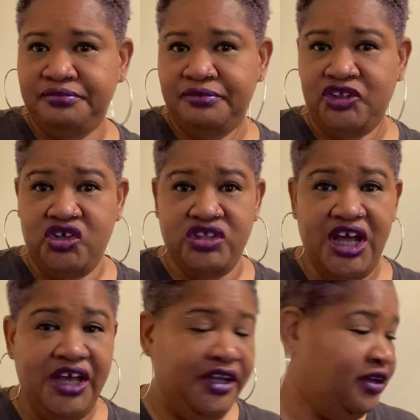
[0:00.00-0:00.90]
little
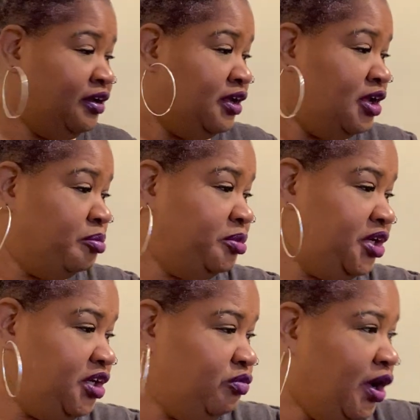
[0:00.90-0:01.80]
thing. But
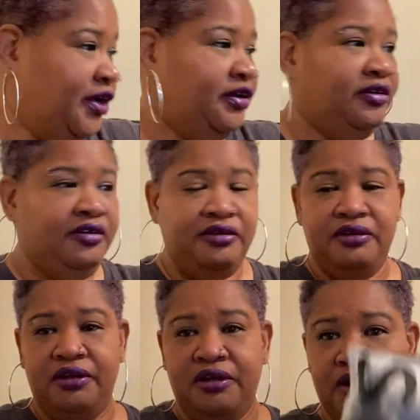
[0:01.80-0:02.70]
anyway,
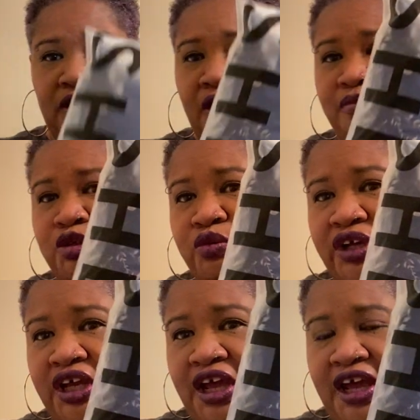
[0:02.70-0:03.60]
I'm
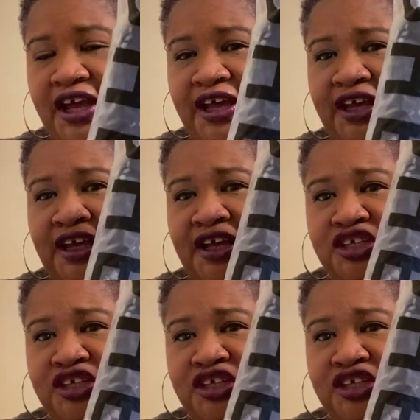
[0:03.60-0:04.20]
doing a